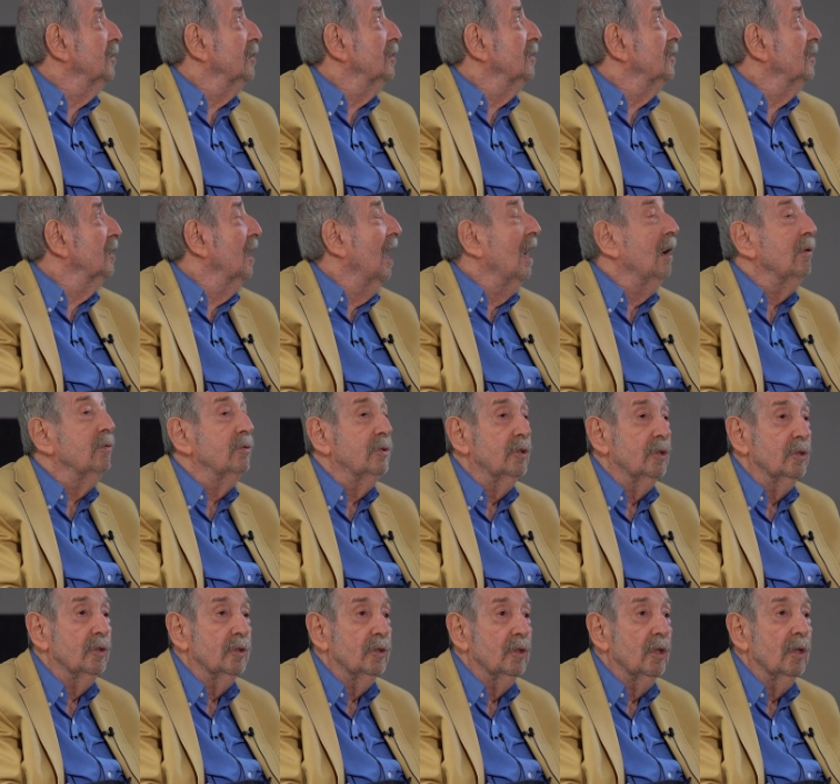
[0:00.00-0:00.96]
is the
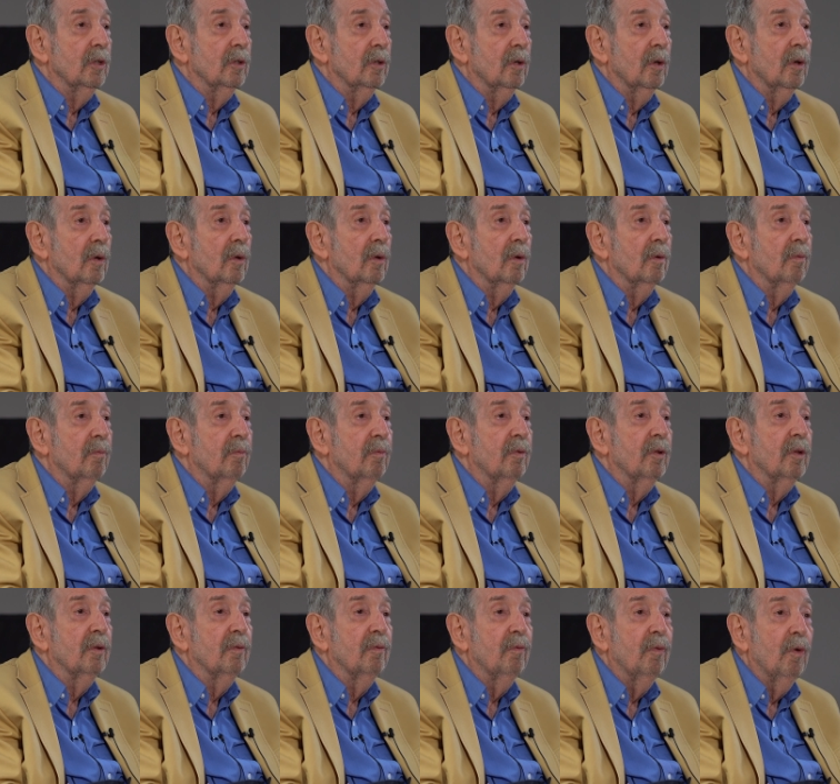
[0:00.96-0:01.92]
outer circle of
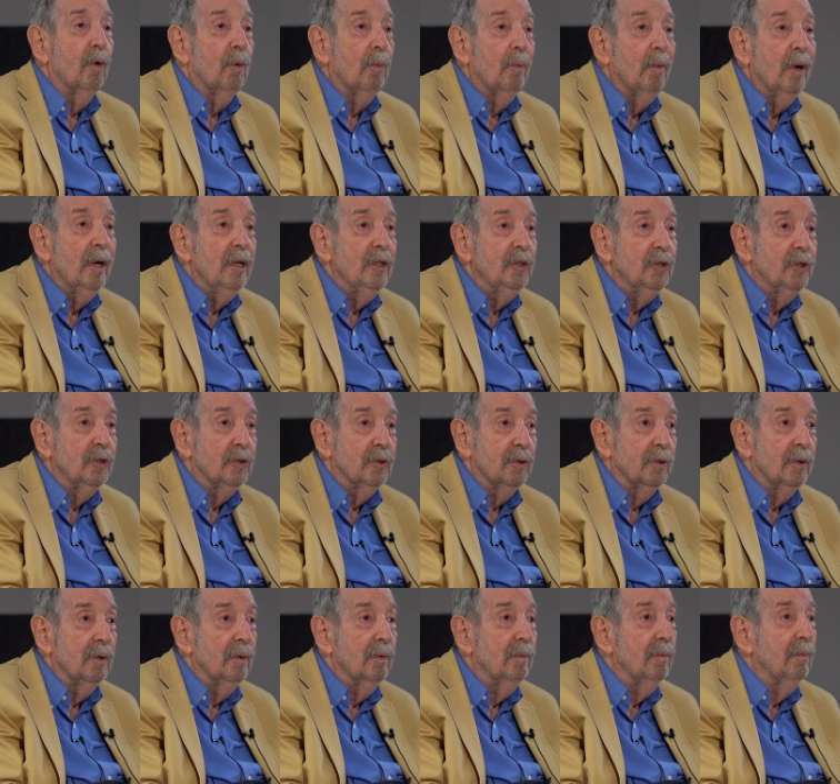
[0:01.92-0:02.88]
the
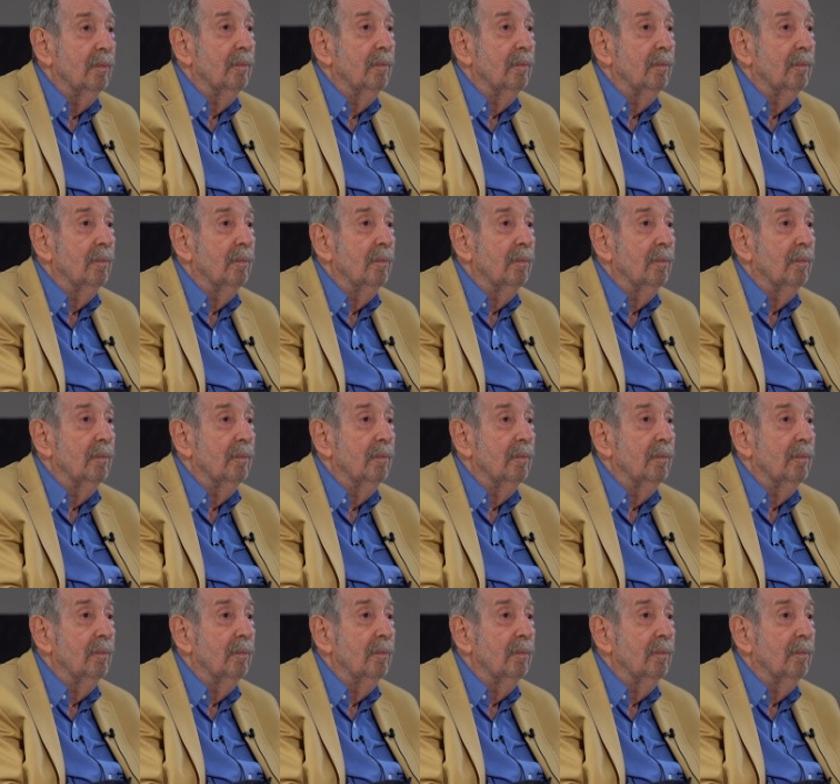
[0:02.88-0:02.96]
formation,